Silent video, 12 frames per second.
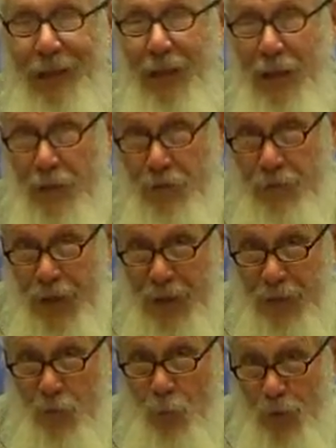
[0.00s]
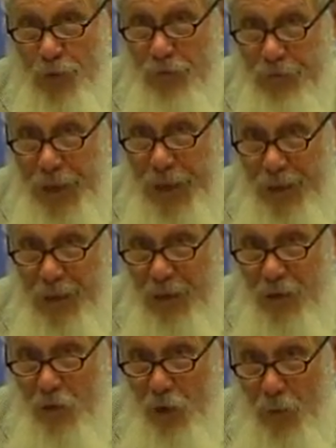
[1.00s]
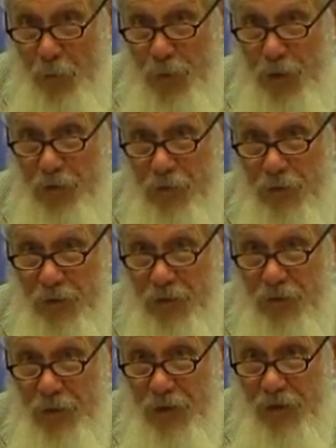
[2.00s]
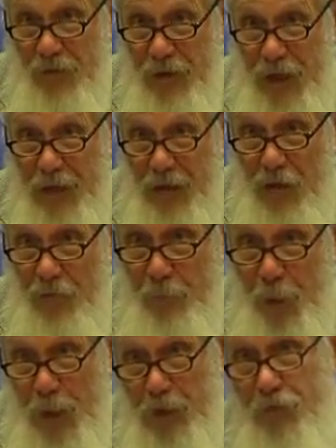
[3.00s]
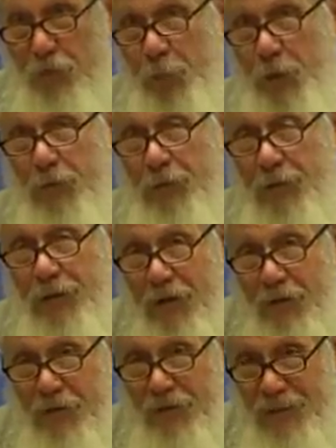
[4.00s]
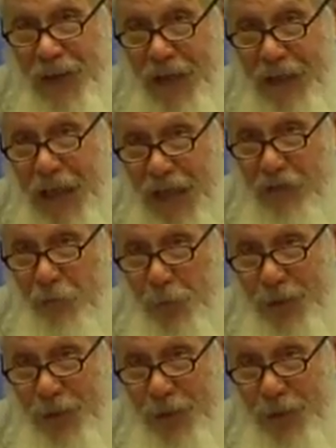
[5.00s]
The threat, what's creating the cooperation? It's the threat of punishment. It doesn't sound nice,